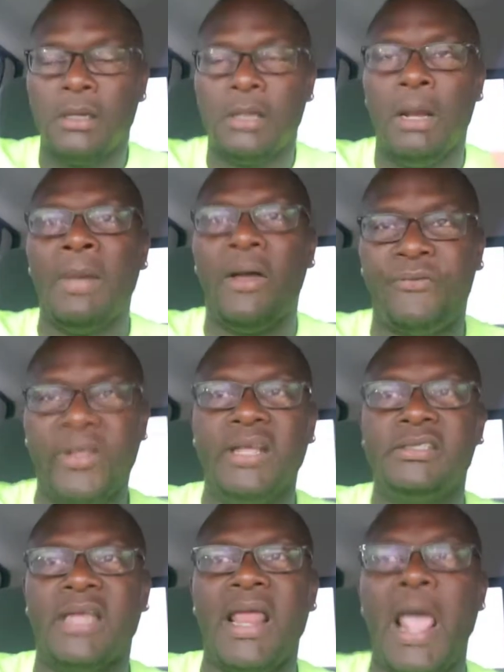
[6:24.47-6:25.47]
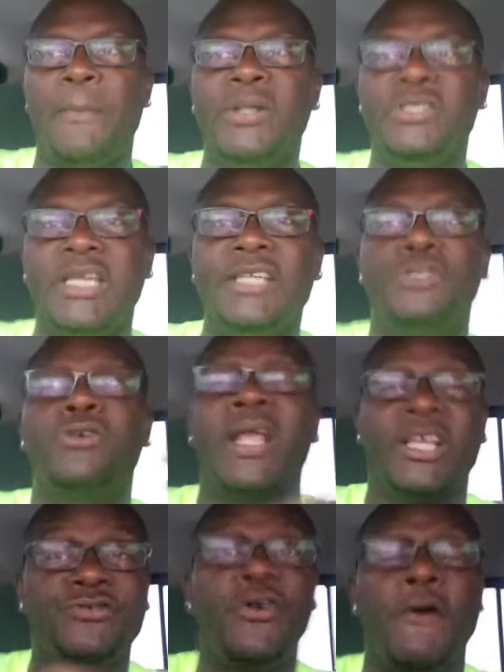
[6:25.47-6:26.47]
about things that happened
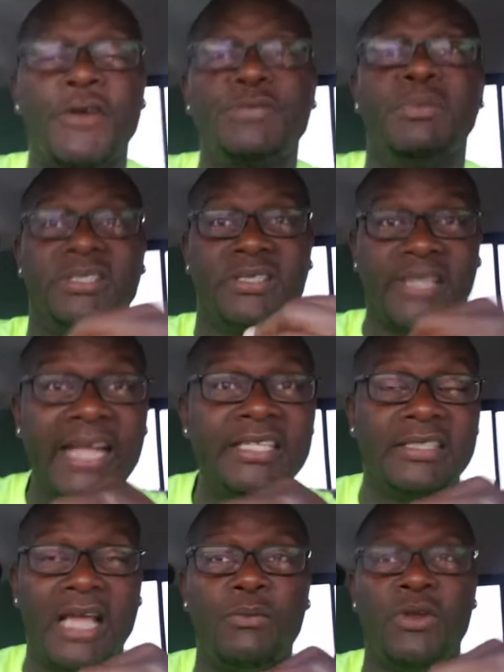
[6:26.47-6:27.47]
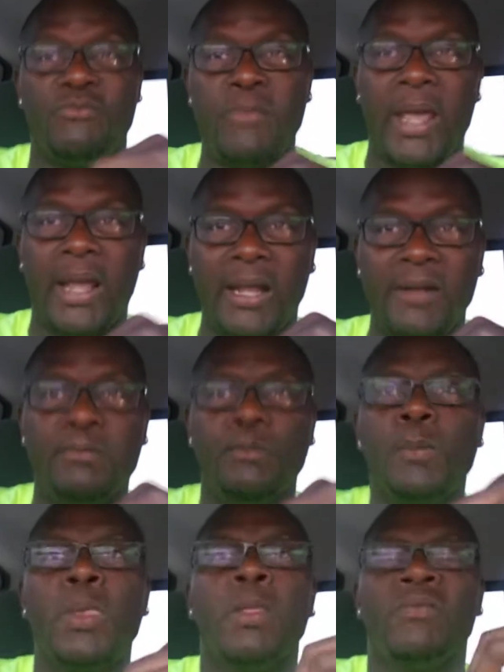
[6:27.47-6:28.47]
yesterday as far as mistakes that we've made.
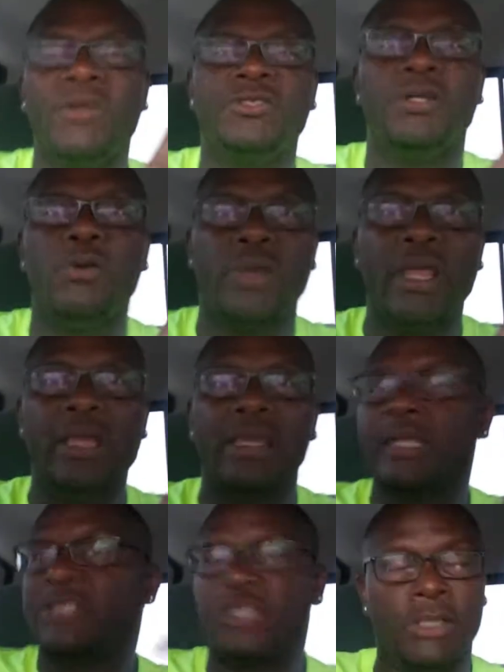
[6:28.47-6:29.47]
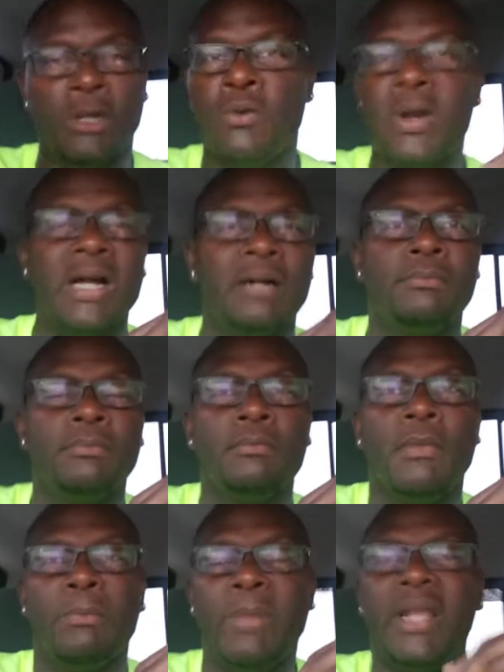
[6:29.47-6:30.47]
There's no need. Like, just own up,
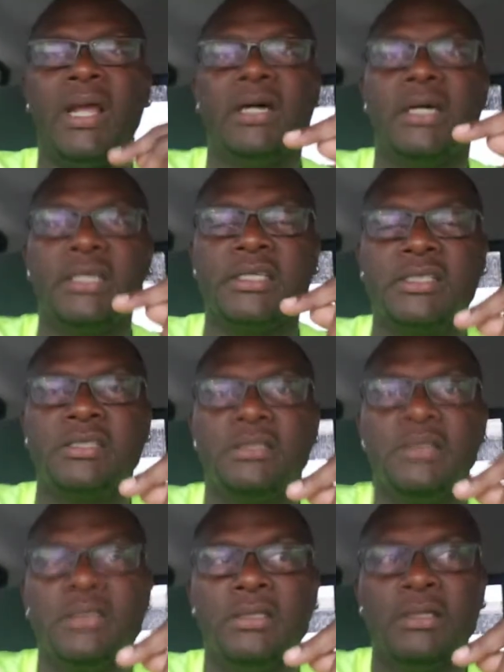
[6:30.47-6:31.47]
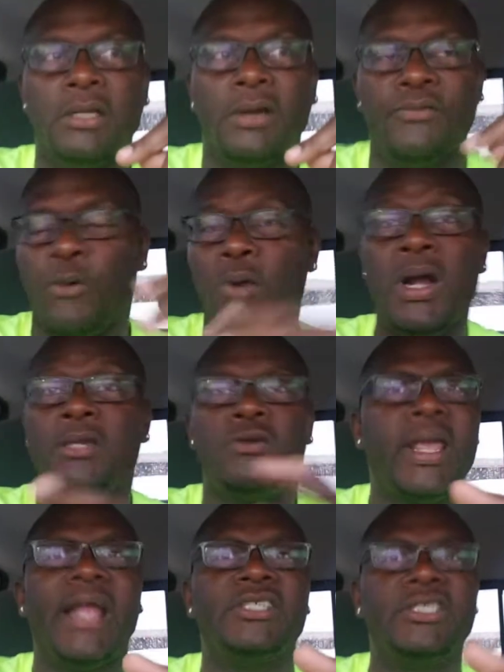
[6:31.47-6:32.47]
because for one, you
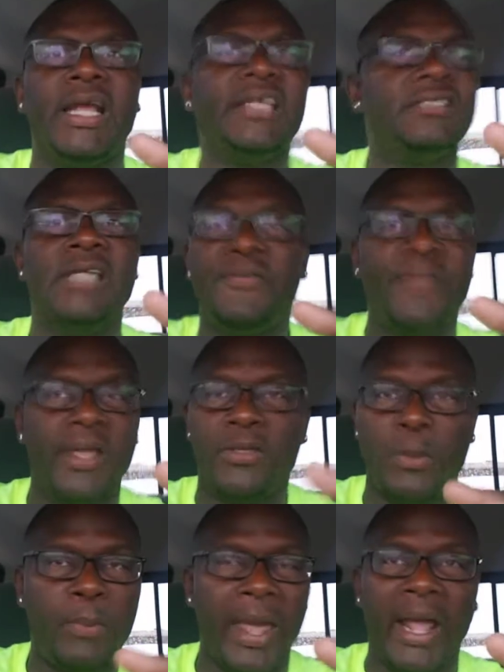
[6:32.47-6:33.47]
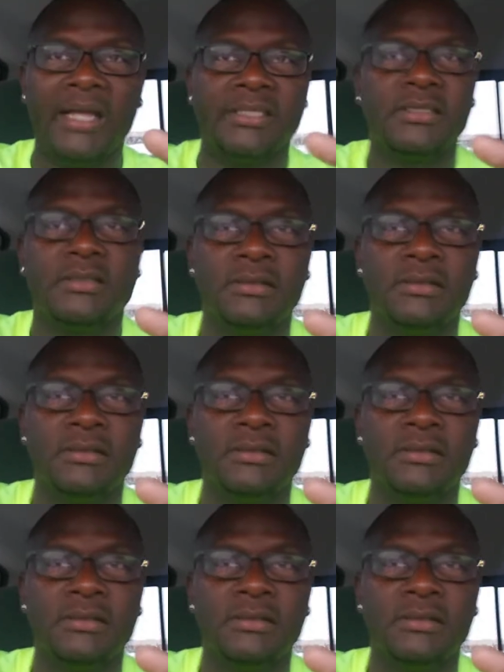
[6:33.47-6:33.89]
can't change nothing in the past.